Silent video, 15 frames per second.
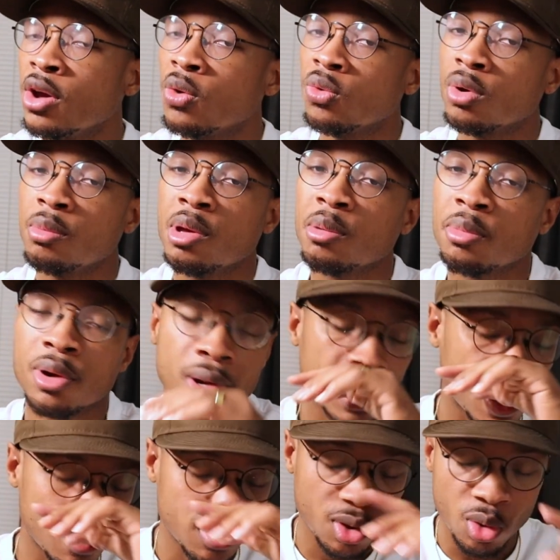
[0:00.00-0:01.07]
remember,
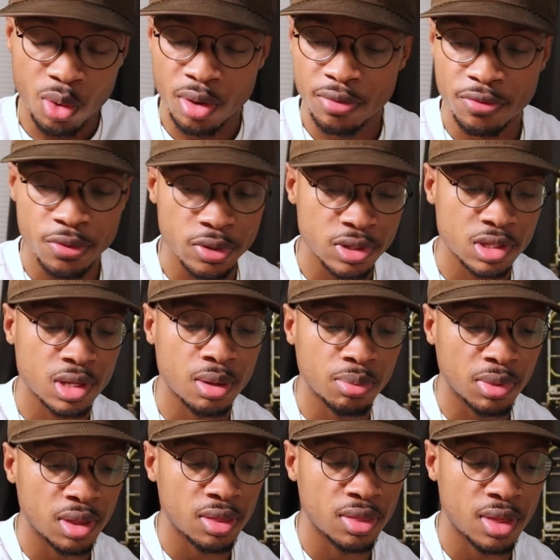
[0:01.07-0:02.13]
I'm going for something